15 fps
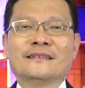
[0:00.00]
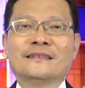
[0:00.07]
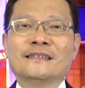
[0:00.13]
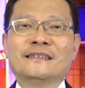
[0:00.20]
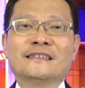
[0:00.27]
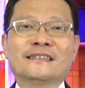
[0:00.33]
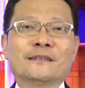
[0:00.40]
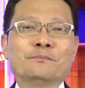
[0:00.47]

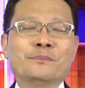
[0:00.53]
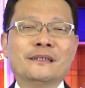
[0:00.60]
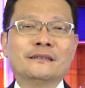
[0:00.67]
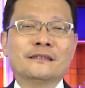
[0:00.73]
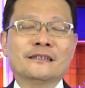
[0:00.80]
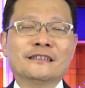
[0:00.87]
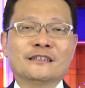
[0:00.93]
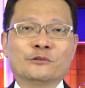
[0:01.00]
This is a
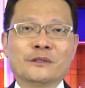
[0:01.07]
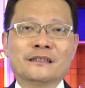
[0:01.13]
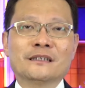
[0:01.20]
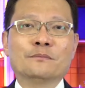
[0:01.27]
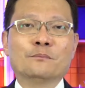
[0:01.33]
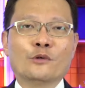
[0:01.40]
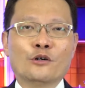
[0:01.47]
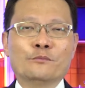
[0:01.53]

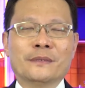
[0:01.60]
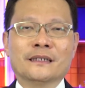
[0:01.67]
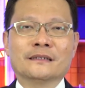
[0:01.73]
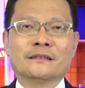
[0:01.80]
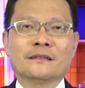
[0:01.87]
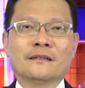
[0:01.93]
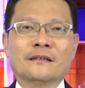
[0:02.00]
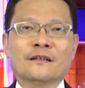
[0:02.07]
bittersweet
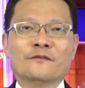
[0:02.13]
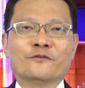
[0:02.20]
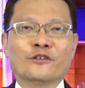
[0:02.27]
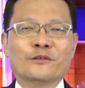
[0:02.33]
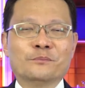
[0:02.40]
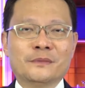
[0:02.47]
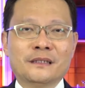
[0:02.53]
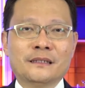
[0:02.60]
moment
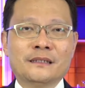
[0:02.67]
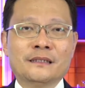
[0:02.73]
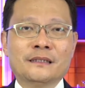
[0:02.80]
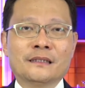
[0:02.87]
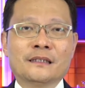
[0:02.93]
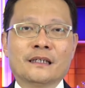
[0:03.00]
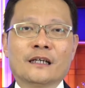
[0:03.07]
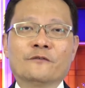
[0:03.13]
for
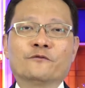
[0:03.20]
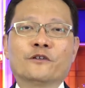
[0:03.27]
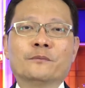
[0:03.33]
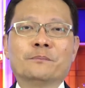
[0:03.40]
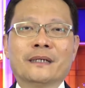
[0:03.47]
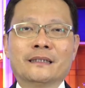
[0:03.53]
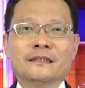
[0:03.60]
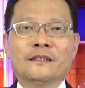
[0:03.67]
me and for
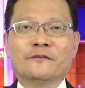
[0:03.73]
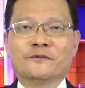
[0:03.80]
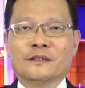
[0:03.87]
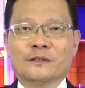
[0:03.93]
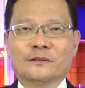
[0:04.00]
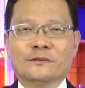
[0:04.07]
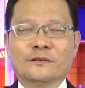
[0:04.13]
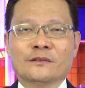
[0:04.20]
many of
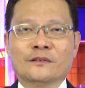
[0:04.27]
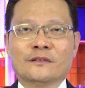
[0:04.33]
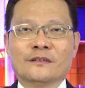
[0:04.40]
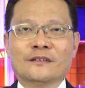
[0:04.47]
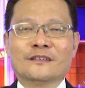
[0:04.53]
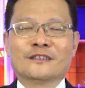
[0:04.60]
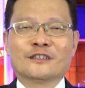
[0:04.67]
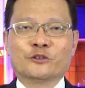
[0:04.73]
you.
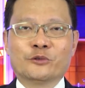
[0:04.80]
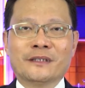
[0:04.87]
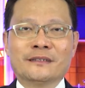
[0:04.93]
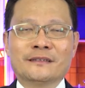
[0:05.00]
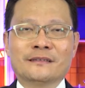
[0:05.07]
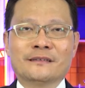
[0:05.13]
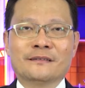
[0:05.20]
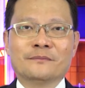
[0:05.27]

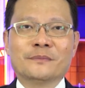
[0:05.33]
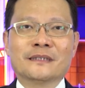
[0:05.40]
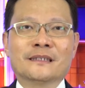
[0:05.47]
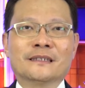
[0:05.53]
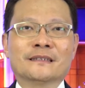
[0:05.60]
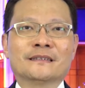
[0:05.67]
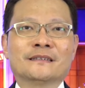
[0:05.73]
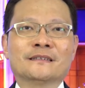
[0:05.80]
Sweet
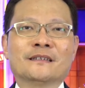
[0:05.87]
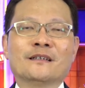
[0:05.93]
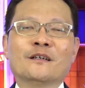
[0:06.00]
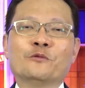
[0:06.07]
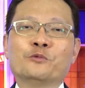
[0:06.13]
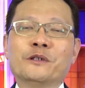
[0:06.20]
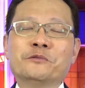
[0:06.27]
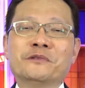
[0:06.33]
because
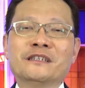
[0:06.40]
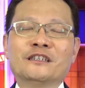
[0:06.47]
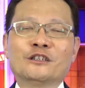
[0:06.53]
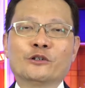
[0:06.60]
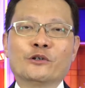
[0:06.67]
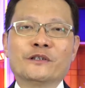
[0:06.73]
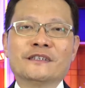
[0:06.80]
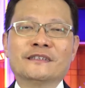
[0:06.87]
we
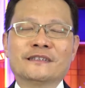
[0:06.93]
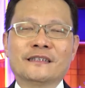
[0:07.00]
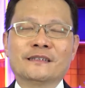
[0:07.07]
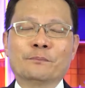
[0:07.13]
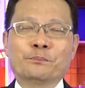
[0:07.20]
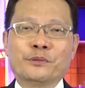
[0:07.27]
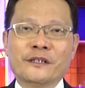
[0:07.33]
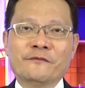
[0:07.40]
rejoice at the
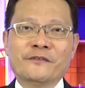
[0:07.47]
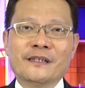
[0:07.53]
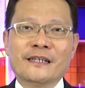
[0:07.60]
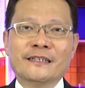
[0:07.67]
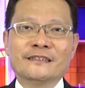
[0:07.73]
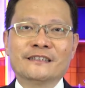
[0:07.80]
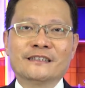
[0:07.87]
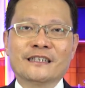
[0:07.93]

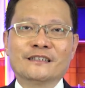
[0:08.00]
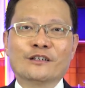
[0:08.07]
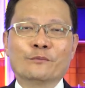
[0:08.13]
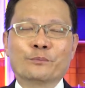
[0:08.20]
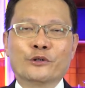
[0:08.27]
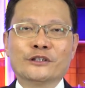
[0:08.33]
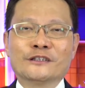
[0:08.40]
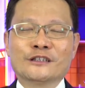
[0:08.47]
privilege and the
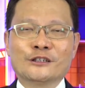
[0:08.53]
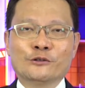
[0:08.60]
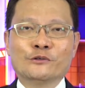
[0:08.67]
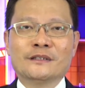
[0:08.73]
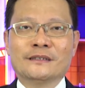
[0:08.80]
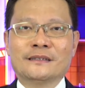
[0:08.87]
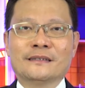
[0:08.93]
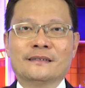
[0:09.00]

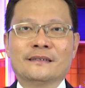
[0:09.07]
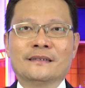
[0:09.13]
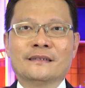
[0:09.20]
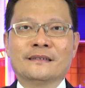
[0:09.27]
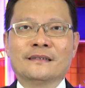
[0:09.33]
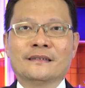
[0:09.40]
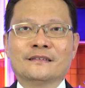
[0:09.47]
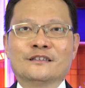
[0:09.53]
opportunity
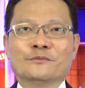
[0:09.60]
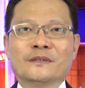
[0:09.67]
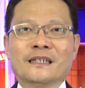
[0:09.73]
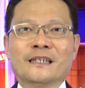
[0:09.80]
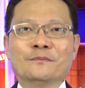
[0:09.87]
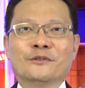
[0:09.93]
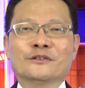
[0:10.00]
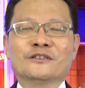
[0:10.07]
to be
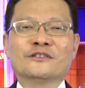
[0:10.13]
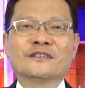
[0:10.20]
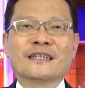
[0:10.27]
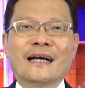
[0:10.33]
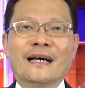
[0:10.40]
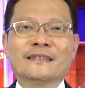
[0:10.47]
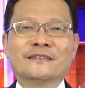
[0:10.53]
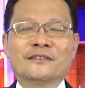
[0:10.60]
able to
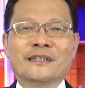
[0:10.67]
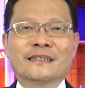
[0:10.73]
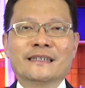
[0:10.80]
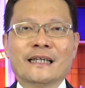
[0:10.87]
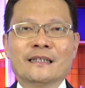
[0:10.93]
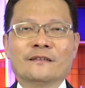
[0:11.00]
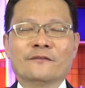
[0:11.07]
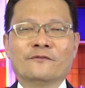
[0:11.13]
gather
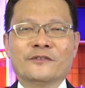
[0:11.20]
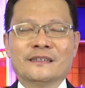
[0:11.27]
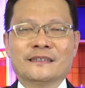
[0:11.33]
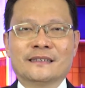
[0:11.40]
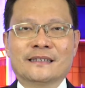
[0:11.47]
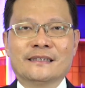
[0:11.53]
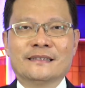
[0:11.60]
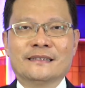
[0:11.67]
again
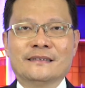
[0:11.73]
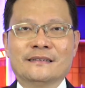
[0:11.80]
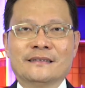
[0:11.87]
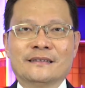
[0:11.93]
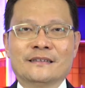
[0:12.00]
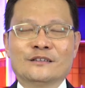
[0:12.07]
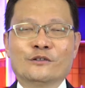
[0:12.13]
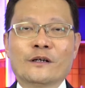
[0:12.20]
physically,
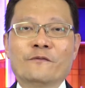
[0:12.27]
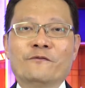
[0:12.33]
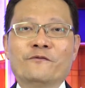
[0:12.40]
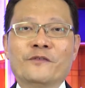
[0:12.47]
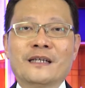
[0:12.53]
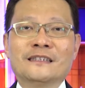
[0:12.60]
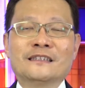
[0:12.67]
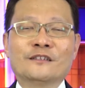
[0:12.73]
to have
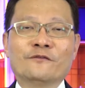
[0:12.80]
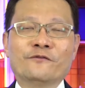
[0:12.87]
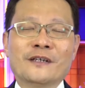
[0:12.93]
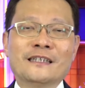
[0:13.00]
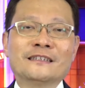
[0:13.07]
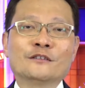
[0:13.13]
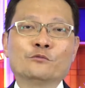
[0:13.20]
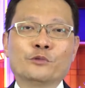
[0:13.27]

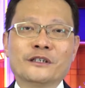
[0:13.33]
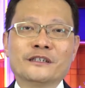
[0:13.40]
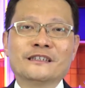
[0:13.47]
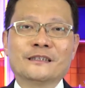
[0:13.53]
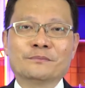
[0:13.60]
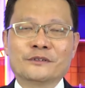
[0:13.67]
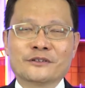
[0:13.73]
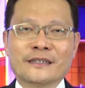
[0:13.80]
face-to-face
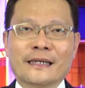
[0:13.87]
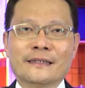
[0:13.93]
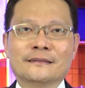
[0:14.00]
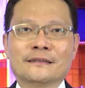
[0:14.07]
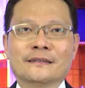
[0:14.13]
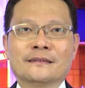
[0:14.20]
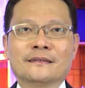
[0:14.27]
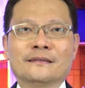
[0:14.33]
worship
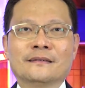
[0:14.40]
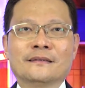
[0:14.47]
together.